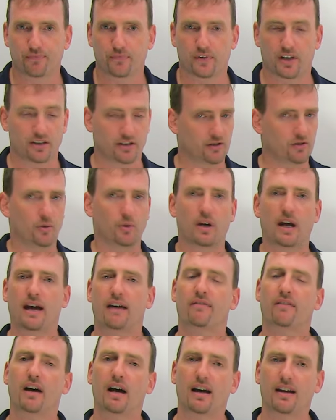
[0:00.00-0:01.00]
They just don't
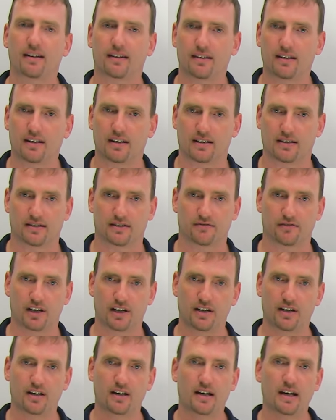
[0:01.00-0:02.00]
have ideas,
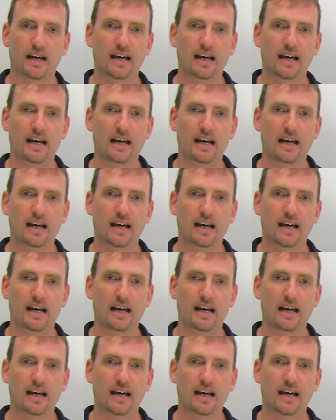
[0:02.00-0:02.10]
right?